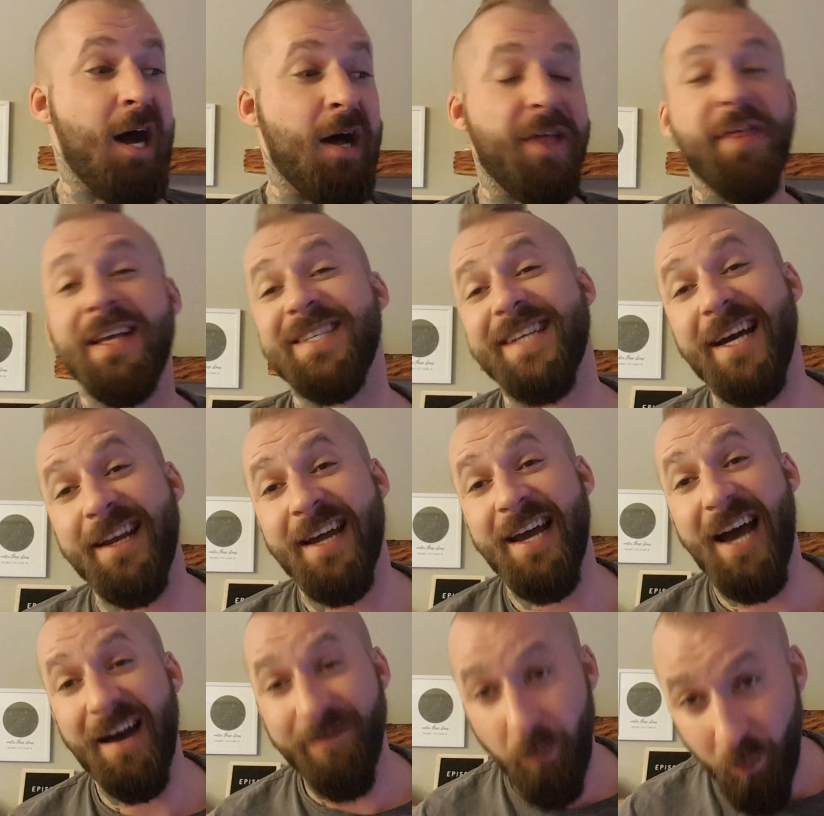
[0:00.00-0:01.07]
Thanks again.
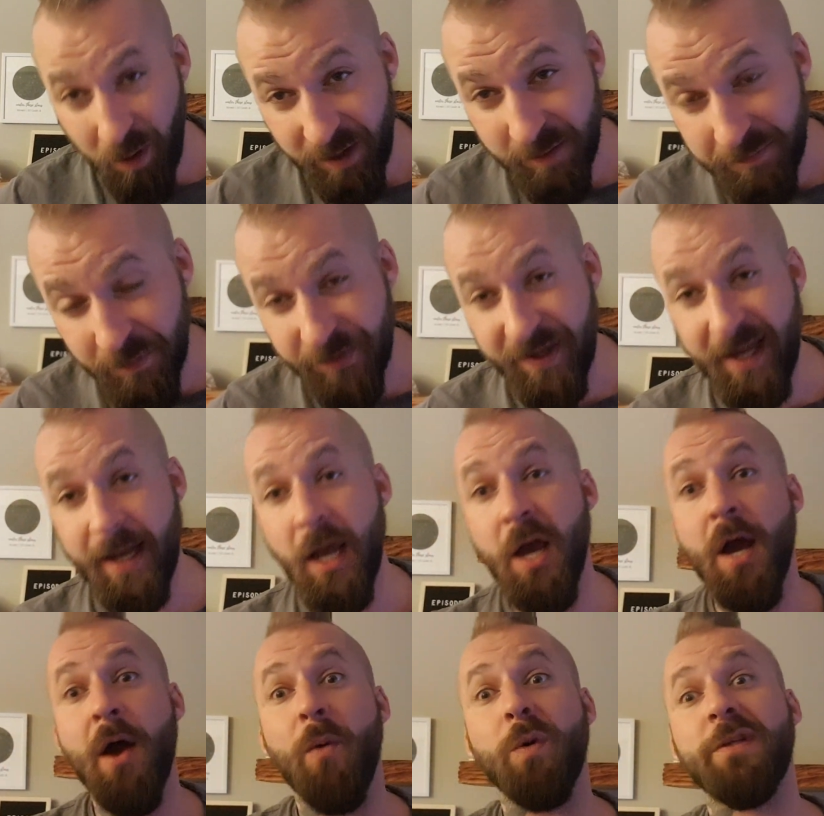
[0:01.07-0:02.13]
Have a wonderful day.
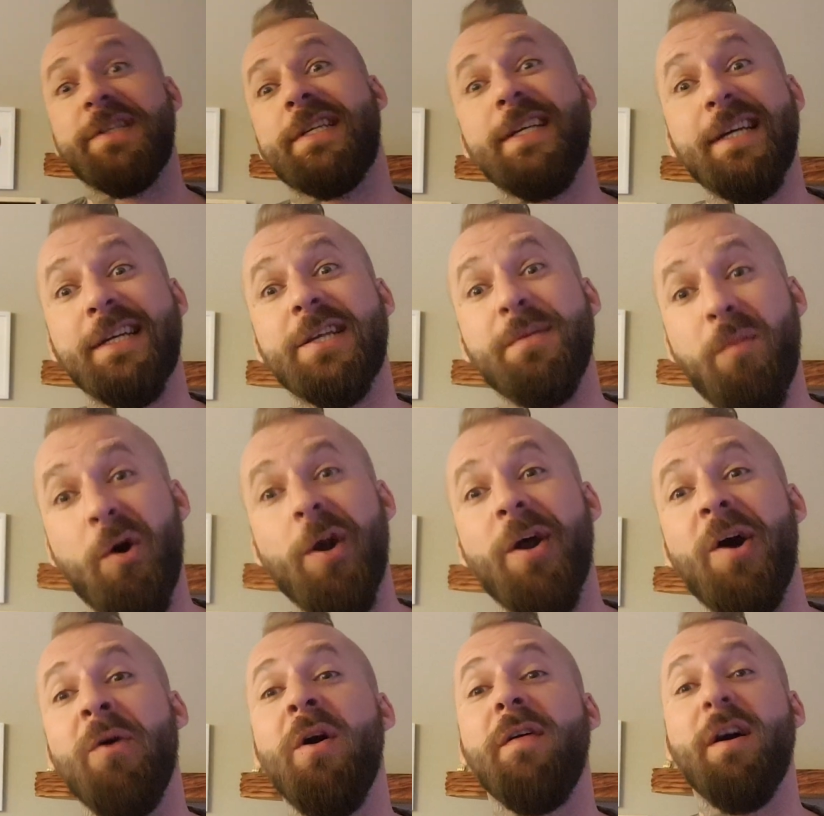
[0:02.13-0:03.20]
We'll see you
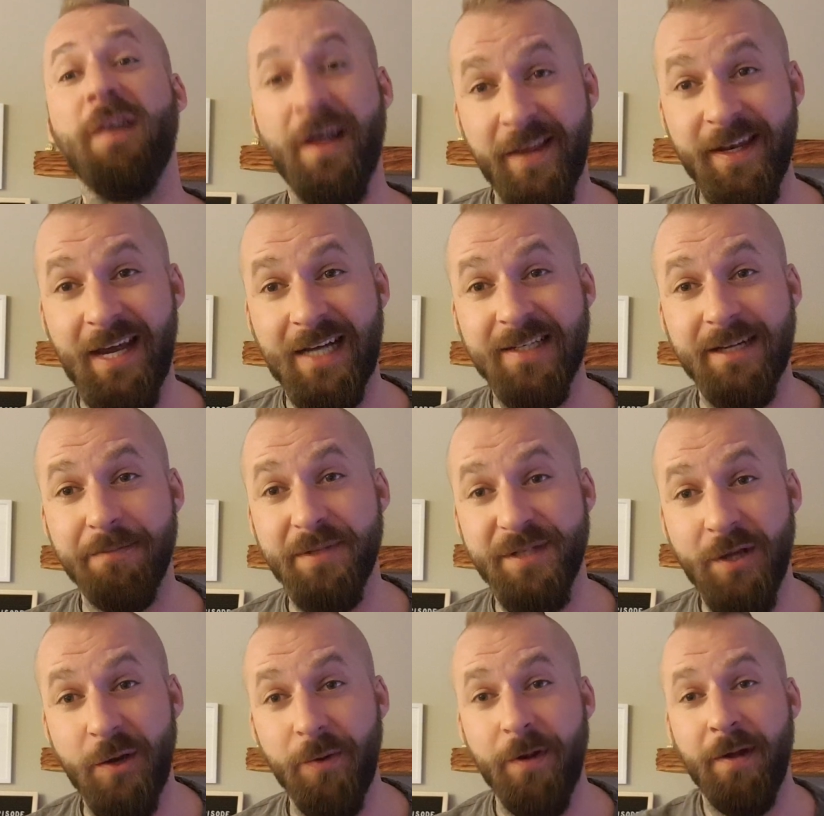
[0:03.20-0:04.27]
tomorrow on the next episode.